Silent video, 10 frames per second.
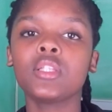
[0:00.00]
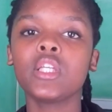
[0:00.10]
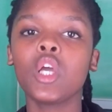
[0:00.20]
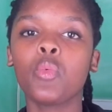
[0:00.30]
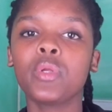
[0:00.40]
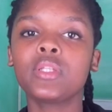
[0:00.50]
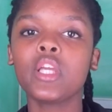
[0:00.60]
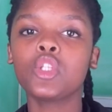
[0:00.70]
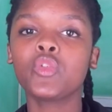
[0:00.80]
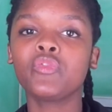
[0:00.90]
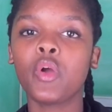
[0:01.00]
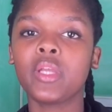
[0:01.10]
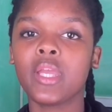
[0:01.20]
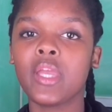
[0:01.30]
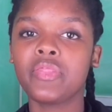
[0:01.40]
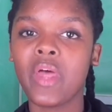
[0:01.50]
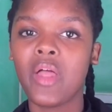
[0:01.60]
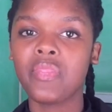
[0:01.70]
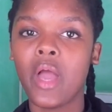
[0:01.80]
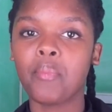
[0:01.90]
Tina, we tend to forget
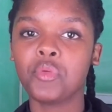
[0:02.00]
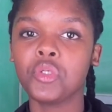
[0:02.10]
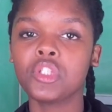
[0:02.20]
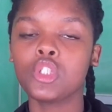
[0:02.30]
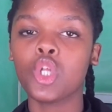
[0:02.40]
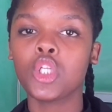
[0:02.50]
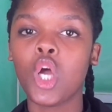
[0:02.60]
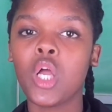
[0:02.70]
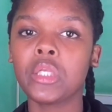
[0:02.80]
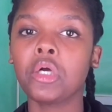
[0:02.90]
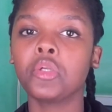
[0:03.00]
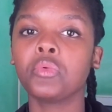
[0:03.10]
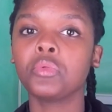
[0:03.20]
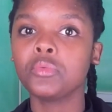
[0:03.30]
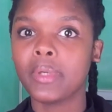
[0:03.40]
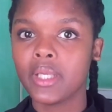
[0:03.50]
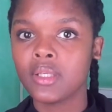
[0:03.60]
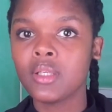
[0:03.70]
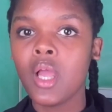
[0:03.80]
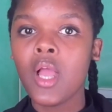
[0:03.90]
that the abuse is not only on
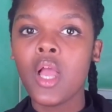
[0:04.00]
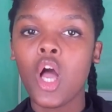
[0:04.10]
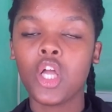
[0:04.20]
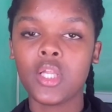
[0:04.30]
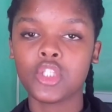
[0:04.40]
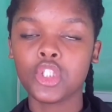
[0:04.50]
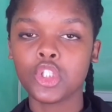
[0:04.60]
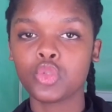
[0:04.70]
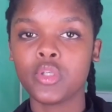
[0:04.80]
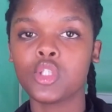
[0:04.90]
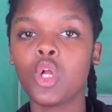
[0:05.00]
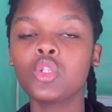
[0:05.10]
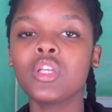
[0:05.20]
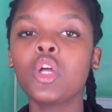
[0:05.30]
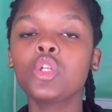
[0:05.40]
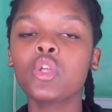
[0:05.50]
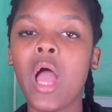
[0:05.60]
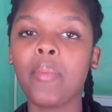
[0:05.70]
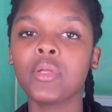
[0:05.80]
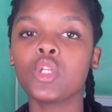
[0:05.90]
women and children, it also
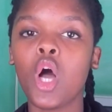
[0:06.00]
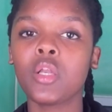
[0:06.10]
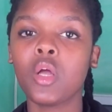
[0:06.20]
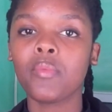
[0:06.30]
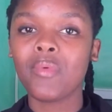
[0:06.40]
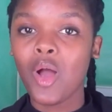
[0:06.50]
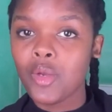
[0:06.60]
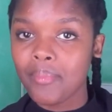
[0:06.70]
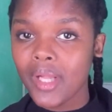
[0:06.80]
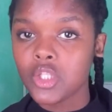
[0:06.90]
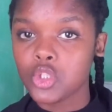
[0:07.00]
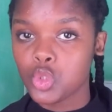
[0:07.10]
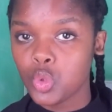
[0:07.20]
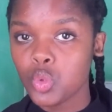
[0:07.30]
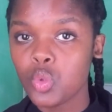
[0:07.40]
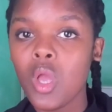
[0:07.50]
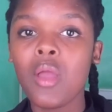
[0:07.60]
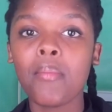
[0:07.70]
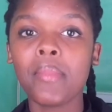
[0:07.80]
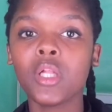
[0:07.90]
happened on males too.
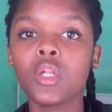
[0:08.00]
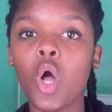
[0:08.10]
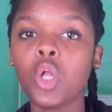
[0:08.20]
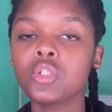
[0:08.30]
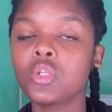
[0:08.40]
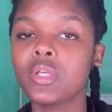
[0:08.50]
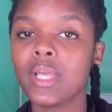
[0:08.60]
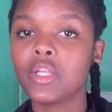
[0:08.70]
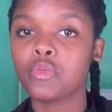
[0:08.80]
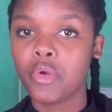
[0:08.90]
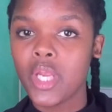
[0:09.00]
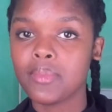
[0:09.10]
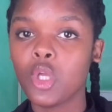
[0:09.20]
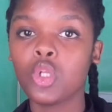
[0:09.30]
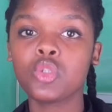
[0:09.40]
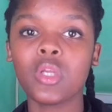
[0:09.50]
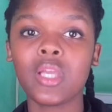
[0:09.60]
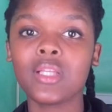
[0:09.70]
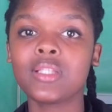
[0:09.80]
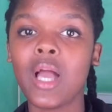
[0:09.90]
Males also get raped, they also
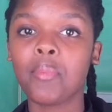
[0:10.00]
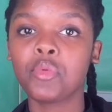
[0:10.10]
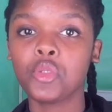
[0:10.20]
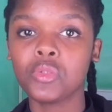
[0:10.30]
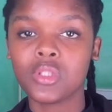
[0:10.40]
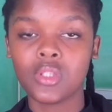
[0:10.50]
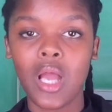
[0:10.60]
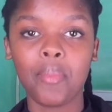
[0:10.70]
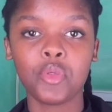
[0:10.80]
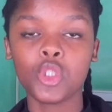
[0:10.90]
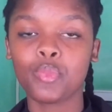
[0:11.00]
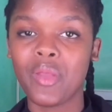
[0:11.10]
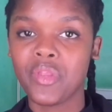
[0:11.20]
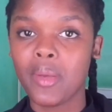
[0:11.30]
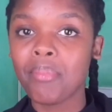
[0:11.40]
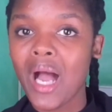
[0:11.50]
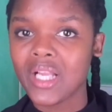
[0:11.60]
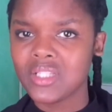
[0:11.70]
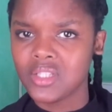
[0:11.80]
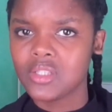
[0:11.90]
get abused by their
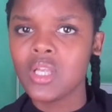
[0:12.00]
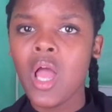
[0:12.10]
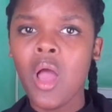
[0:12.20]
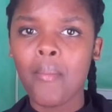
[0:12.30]
partners.